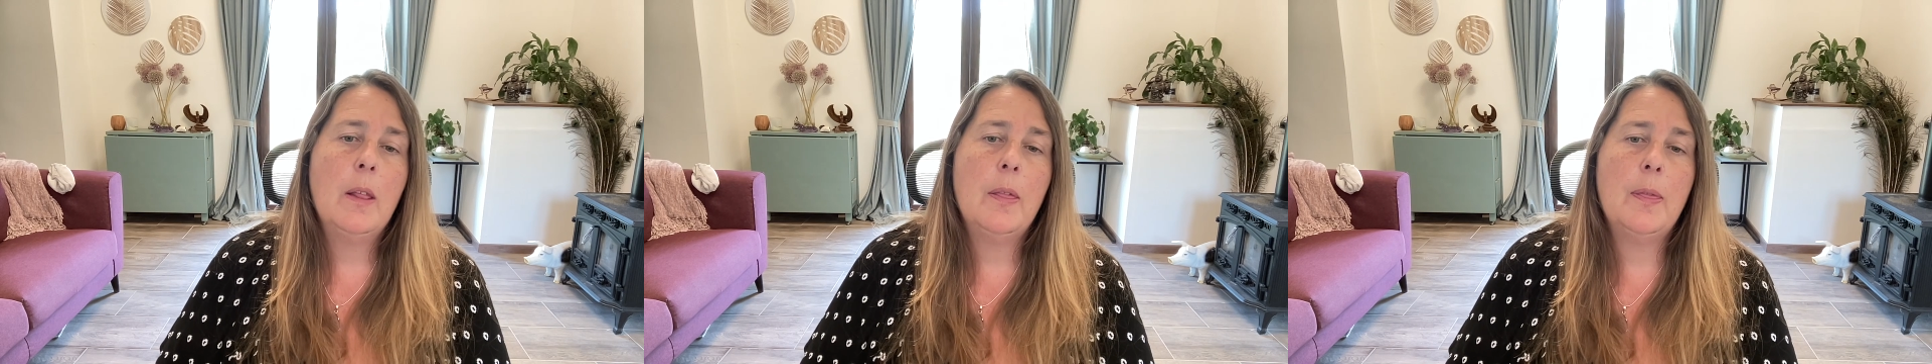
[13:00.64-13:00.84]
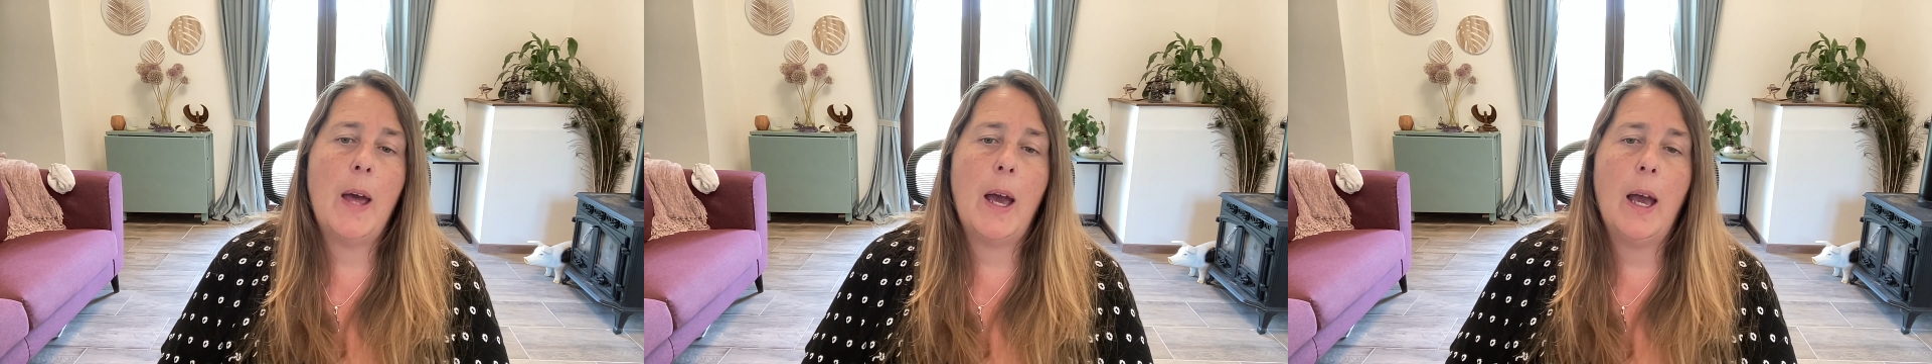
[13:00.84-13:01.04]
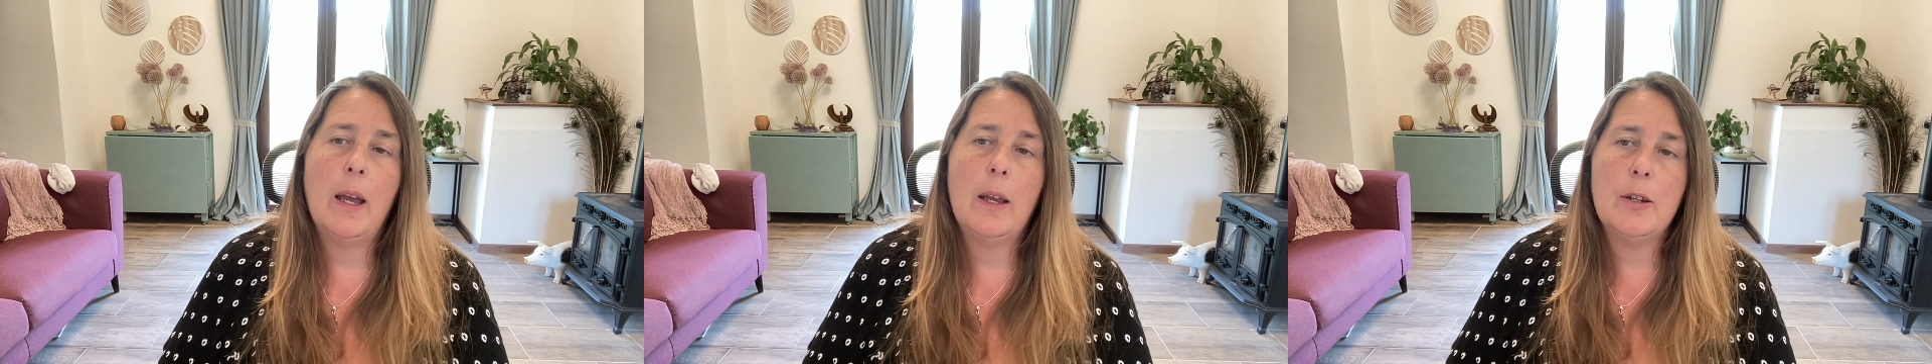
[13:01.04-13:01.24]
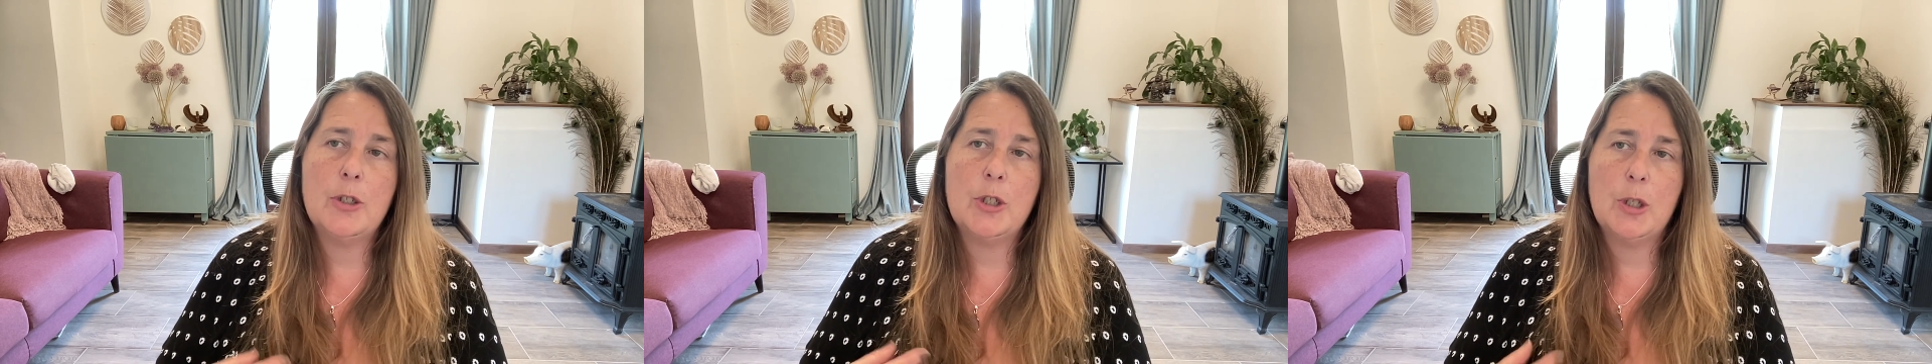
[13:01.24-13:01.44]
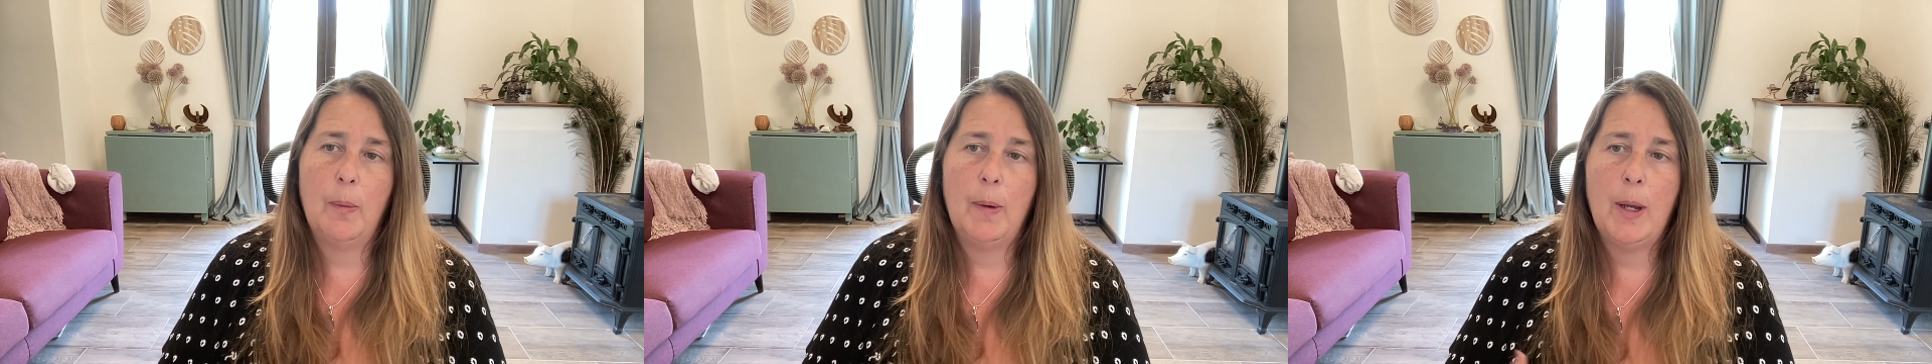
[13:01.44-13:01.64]
that
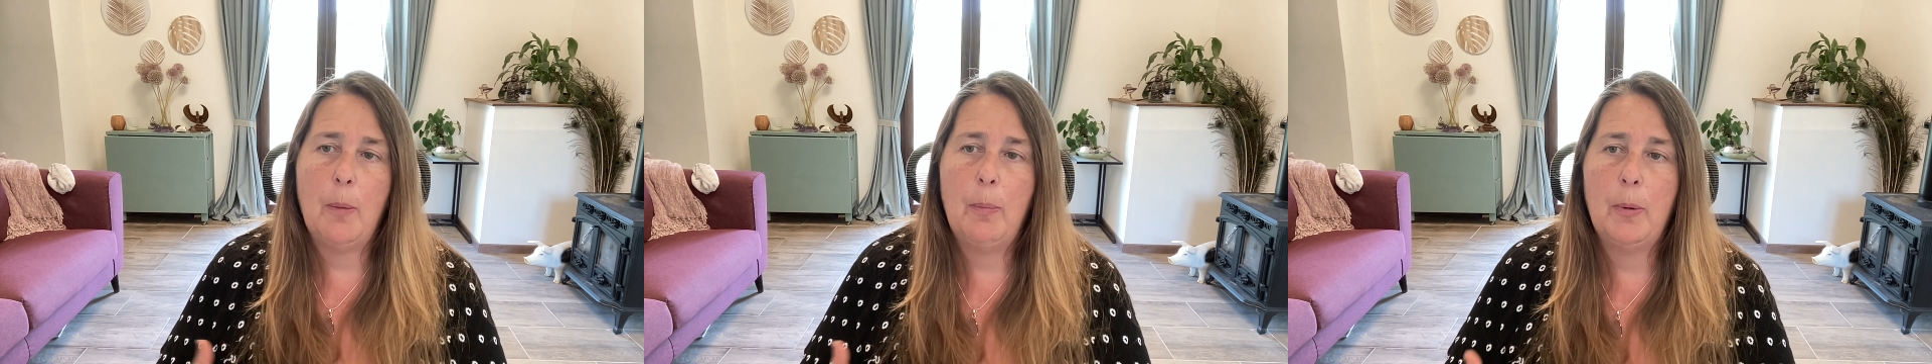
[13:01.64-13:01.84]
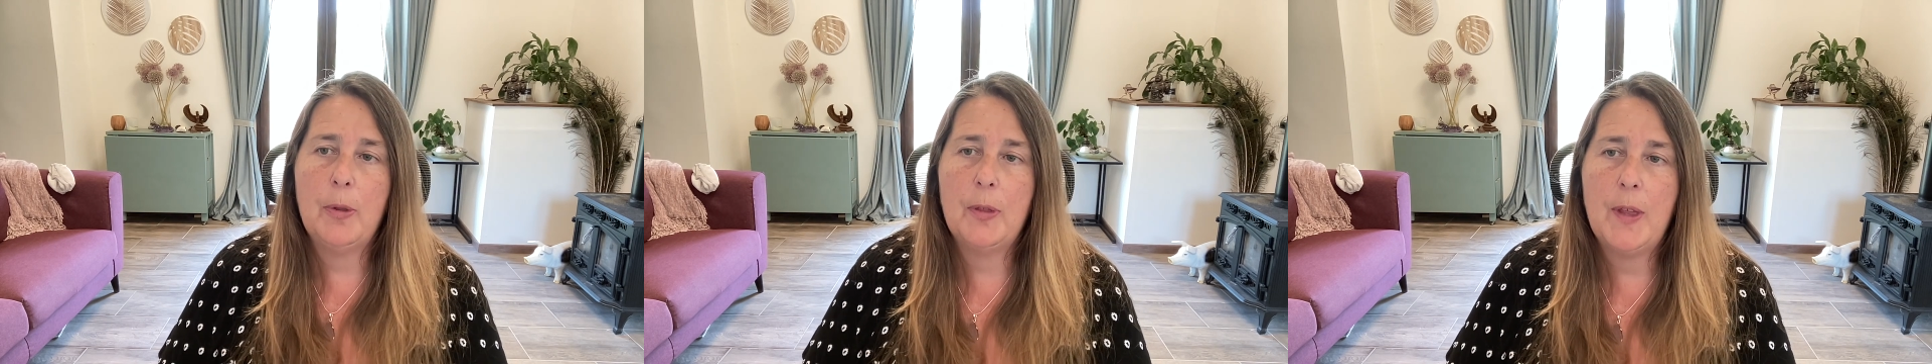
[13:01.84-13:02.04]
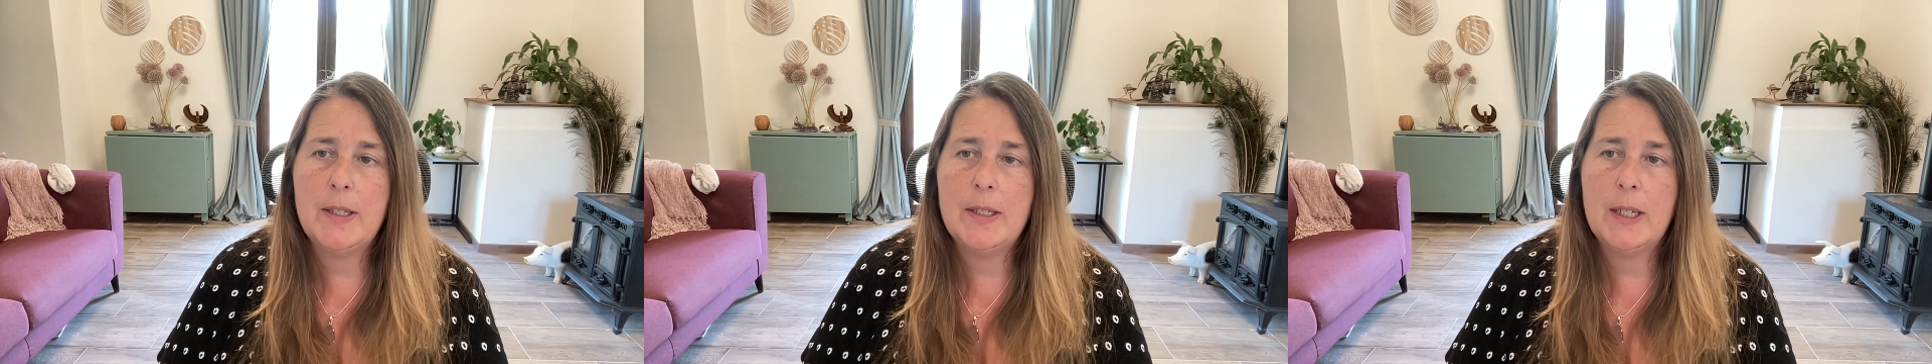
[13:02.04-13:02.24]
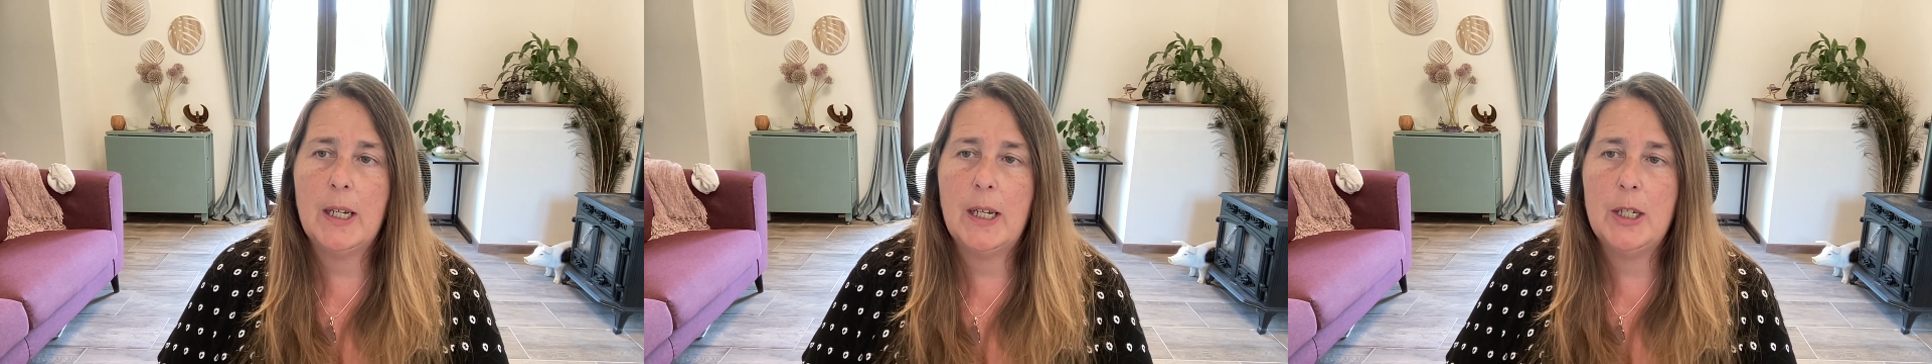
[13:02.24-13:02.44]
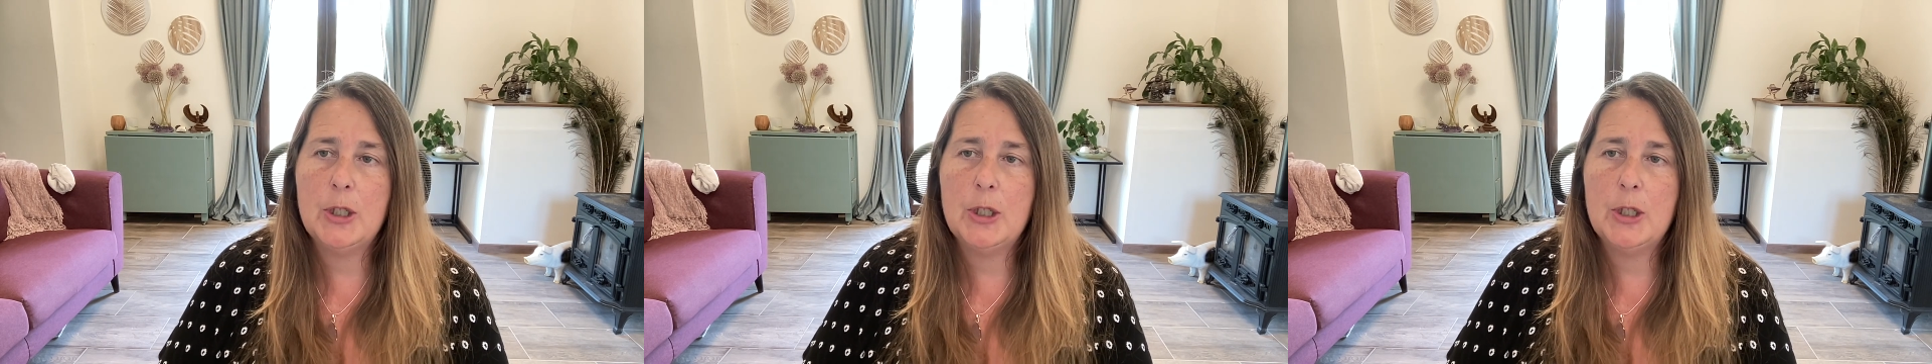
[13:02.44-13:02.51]
showing up authentically,